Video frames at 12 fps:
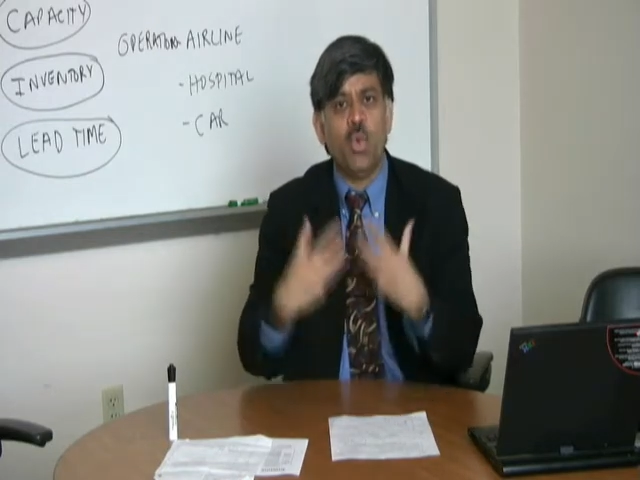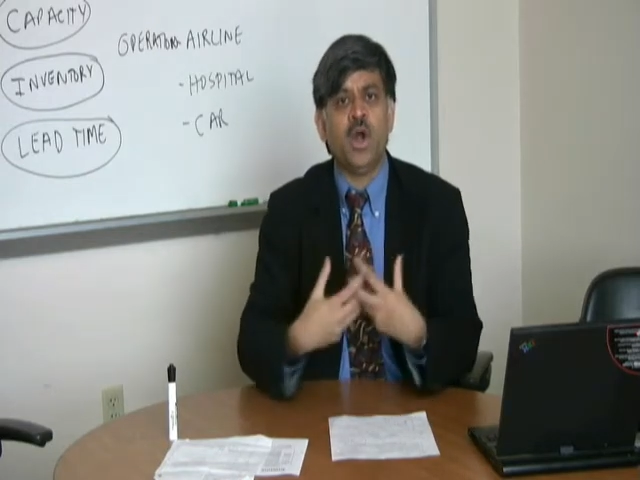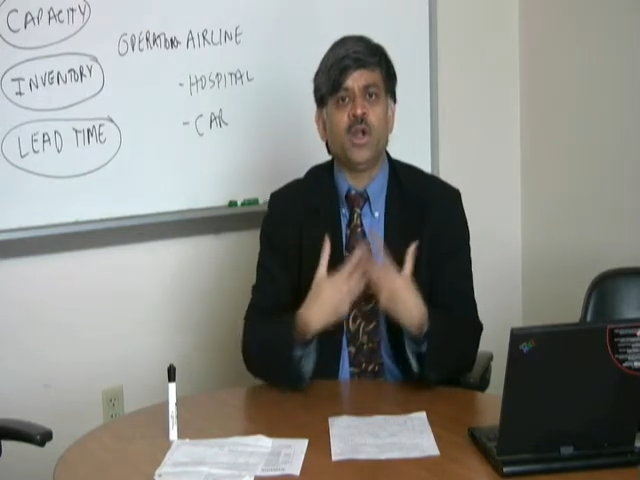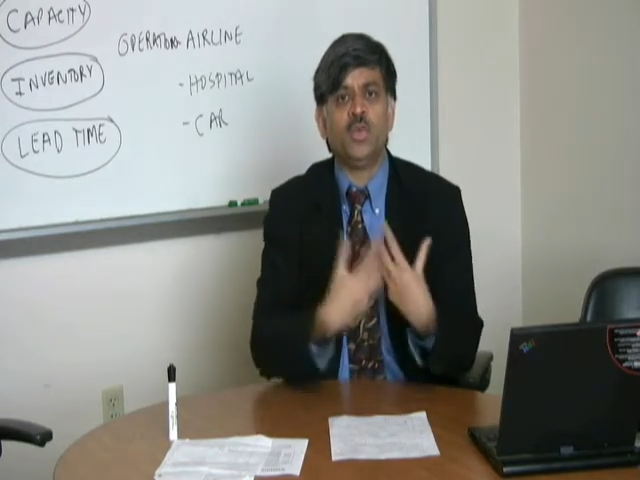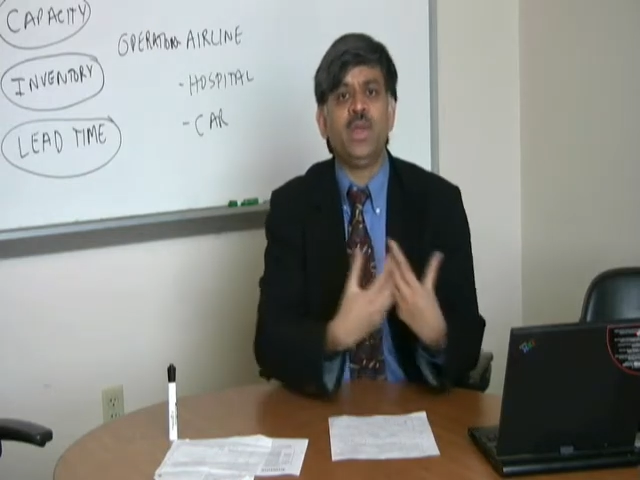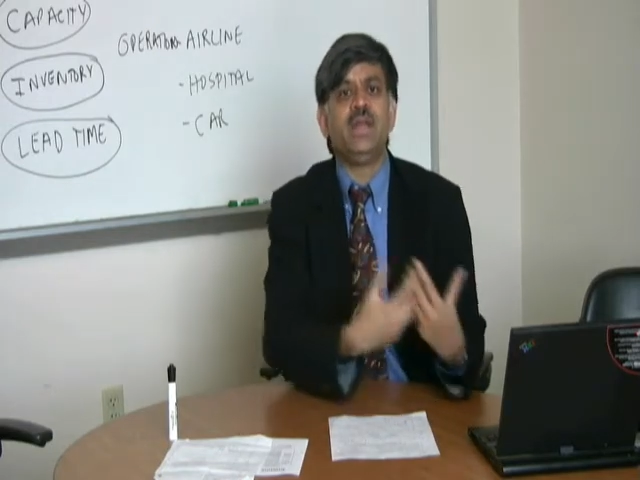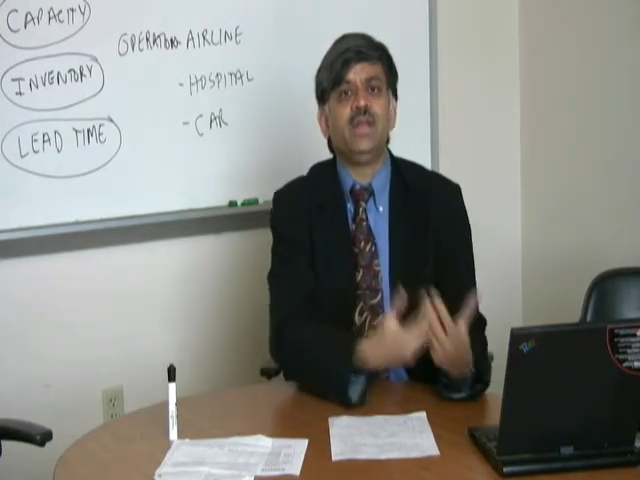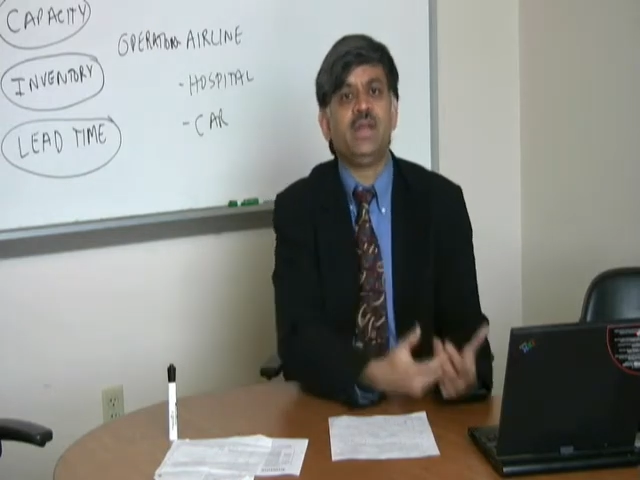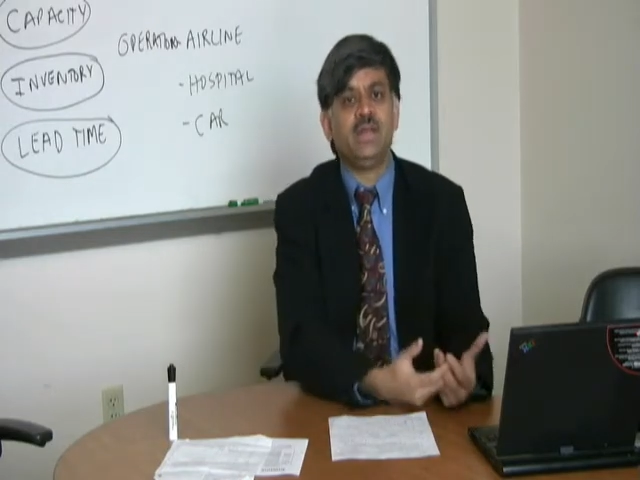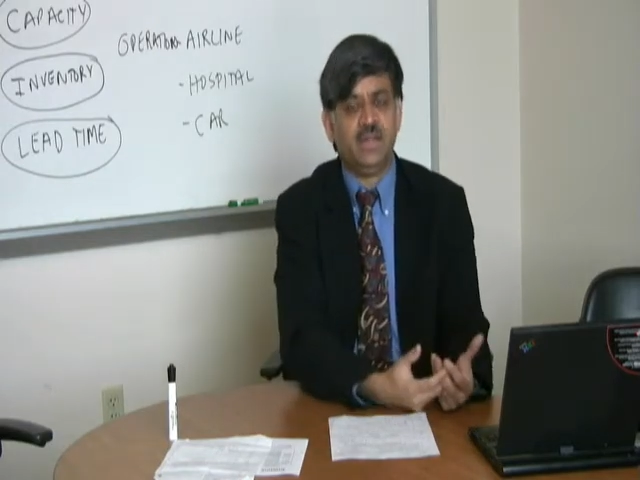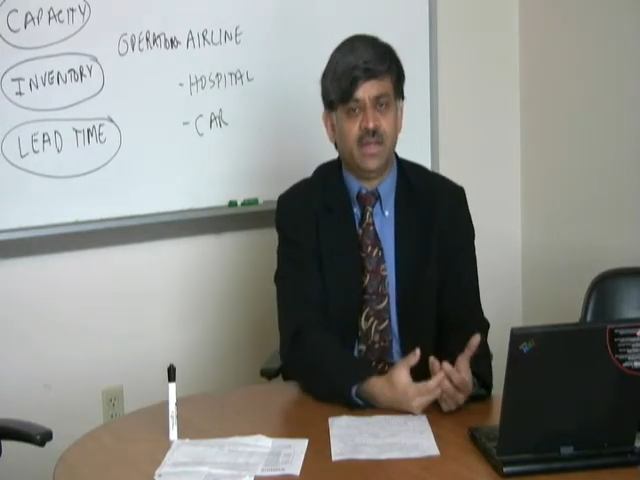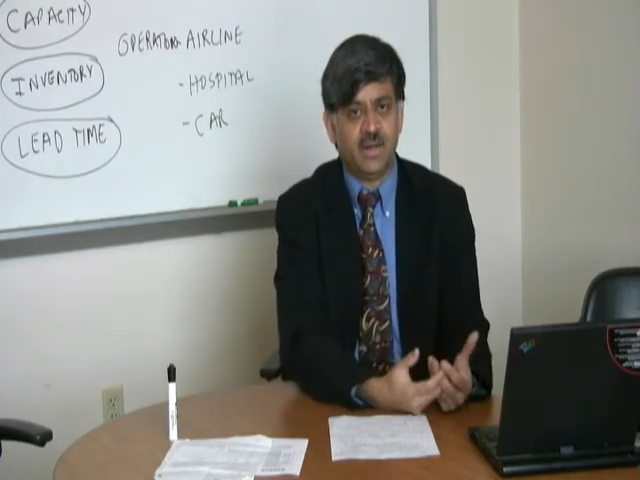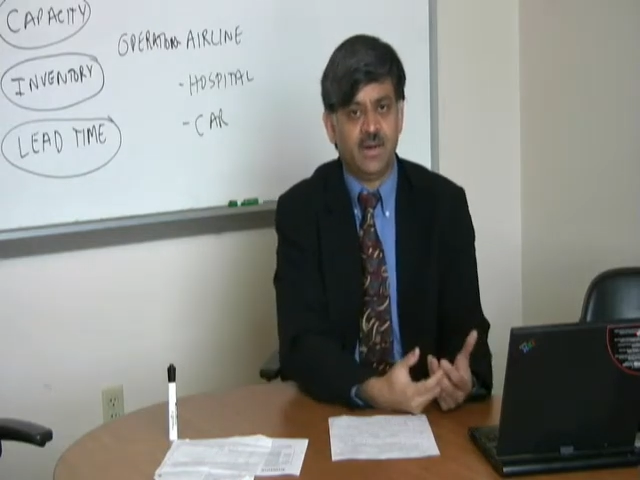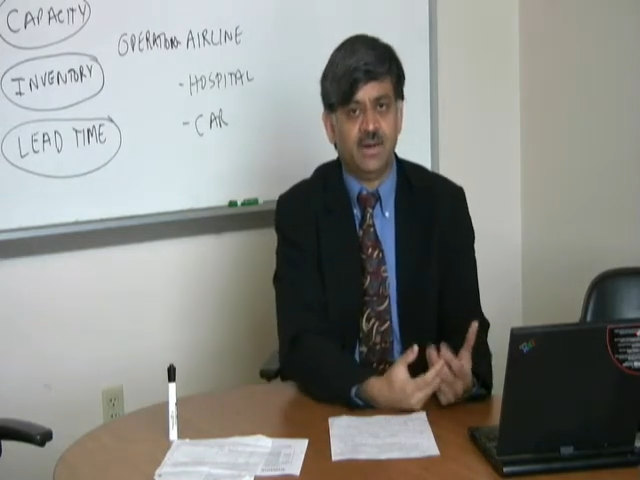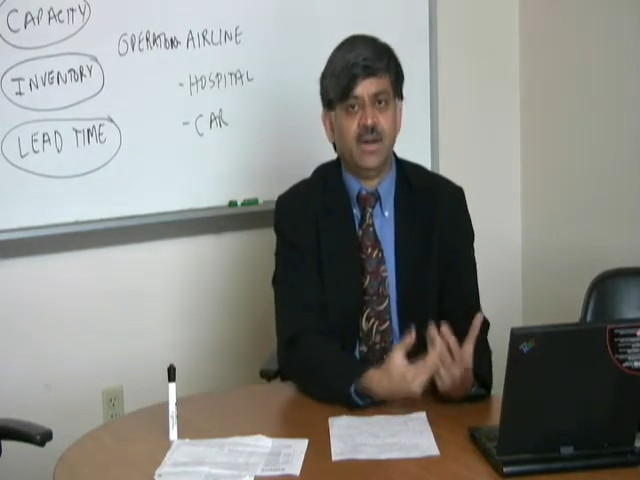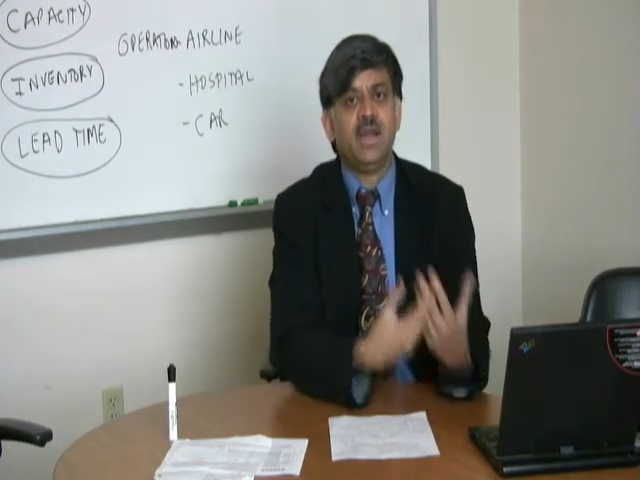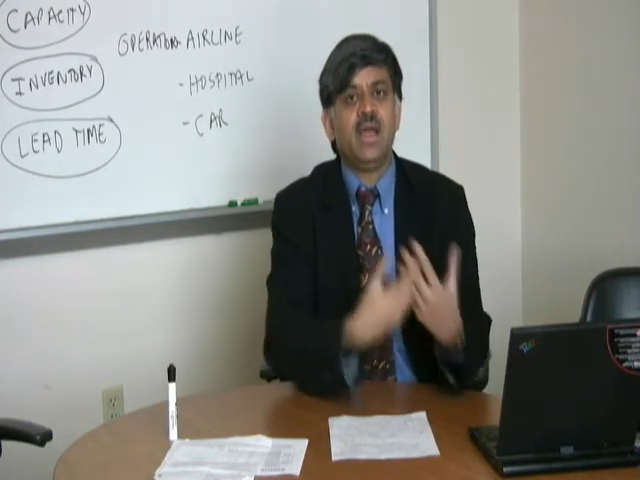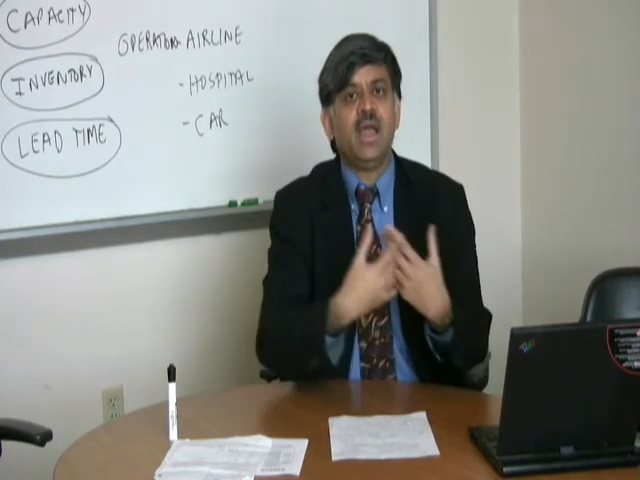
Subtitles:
what we did there